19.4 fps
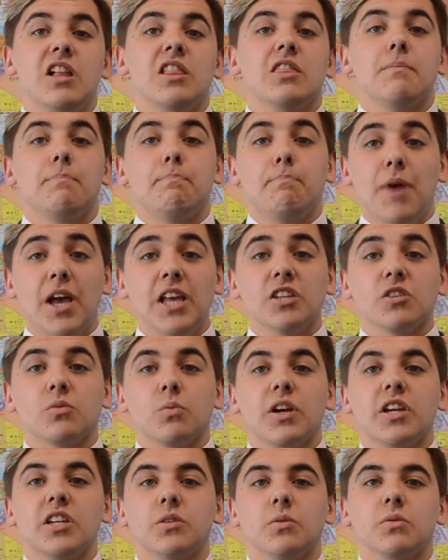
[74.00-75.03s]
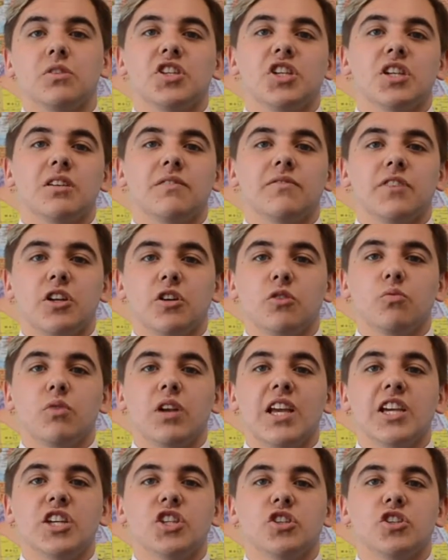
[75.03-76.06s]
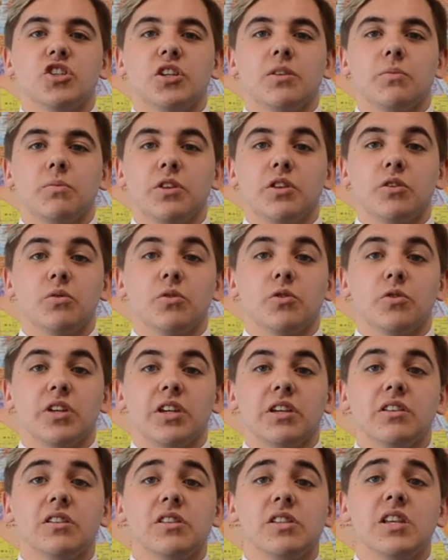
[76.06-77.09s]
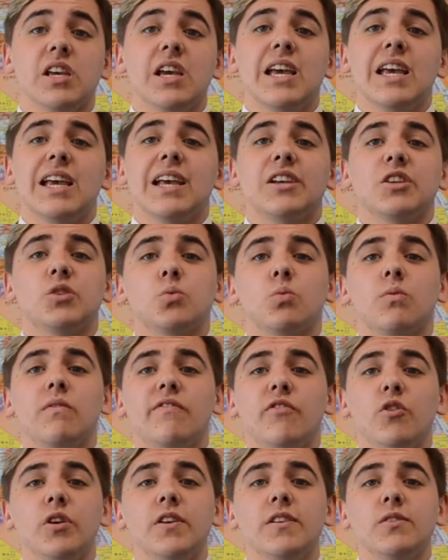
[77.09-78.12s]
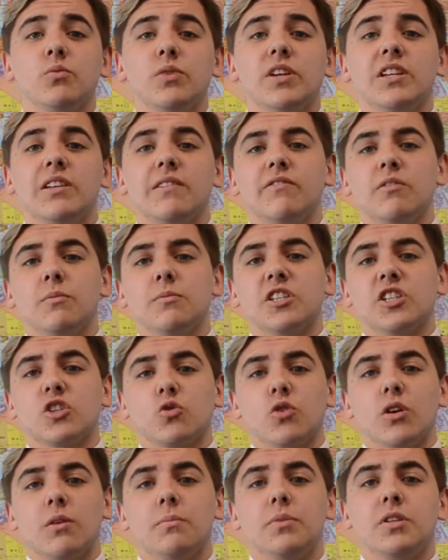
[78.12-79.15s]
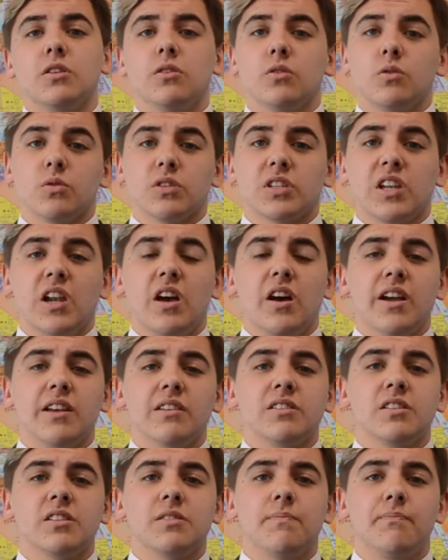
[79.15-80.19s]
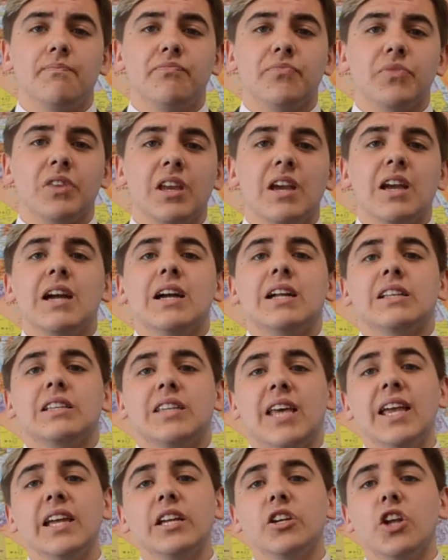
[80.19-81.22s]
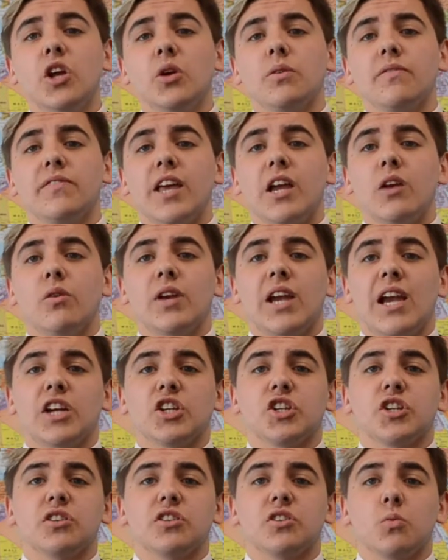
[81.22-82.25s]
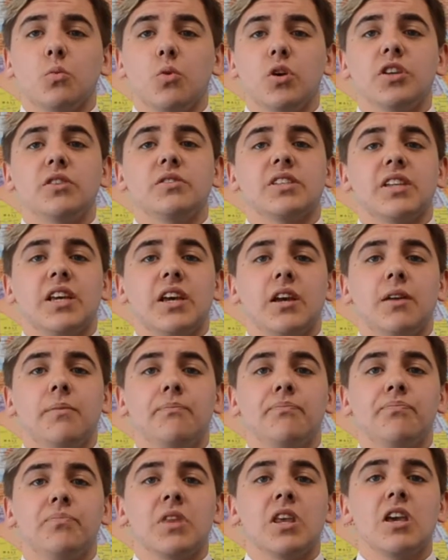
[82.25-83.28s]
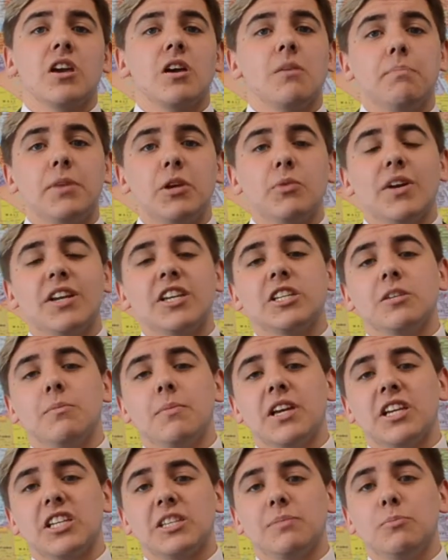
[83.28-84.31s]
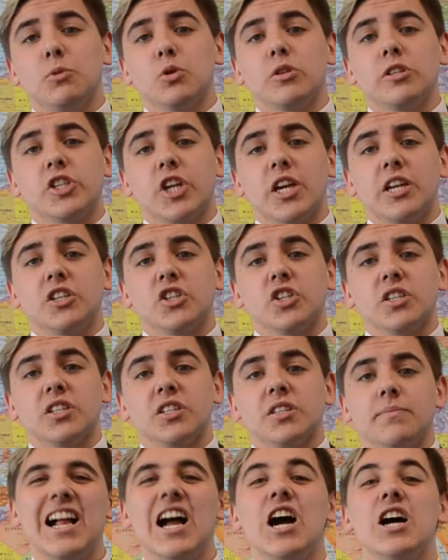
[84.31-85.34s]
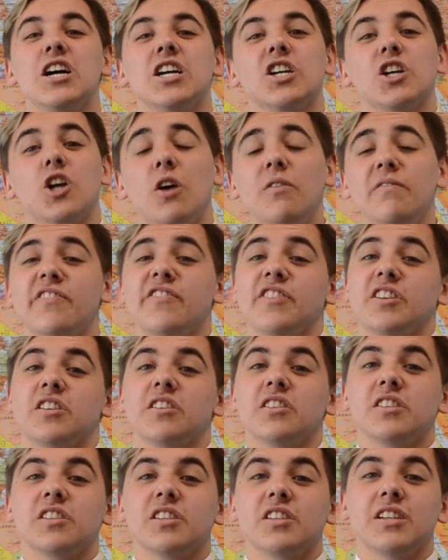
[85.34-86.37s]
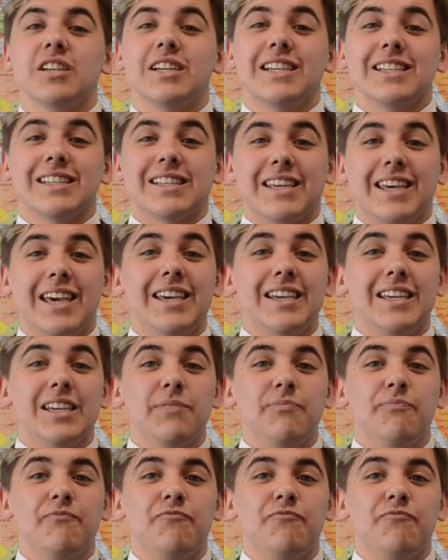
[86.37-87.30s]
The best way to achieve a good relationship with your audience is to avoid reading from a script or slides. Take note of their reaction to what you say and be ready to make small changes. Confidence is key.